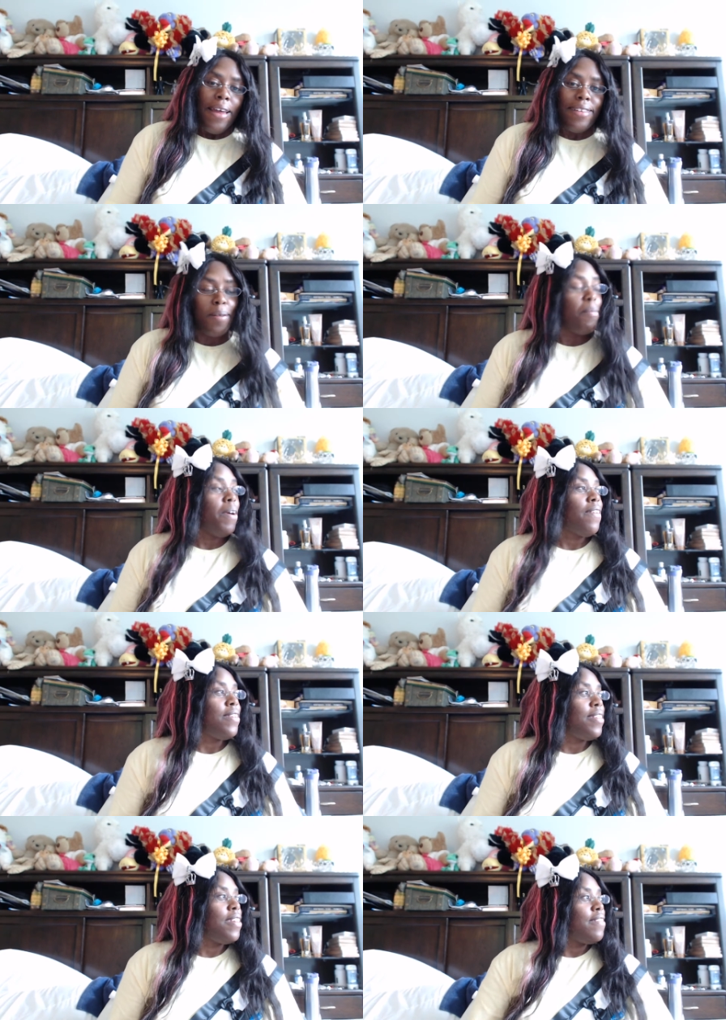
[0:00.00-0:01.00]
Tomorrow
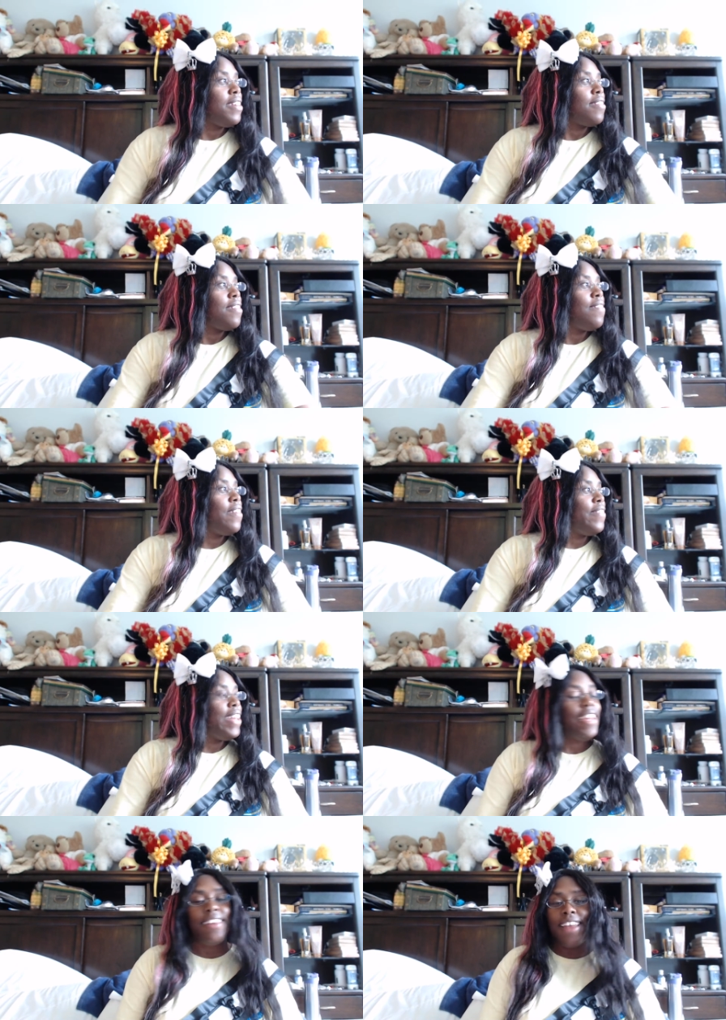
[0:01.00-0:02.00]
is International
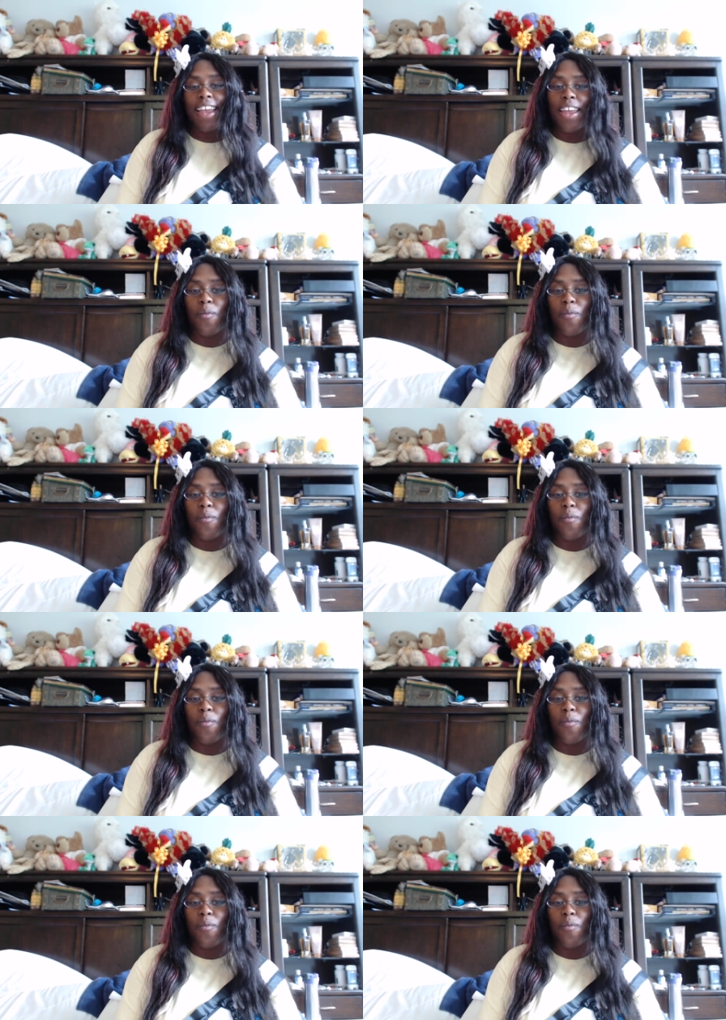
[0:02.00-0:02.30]
Lolita Day,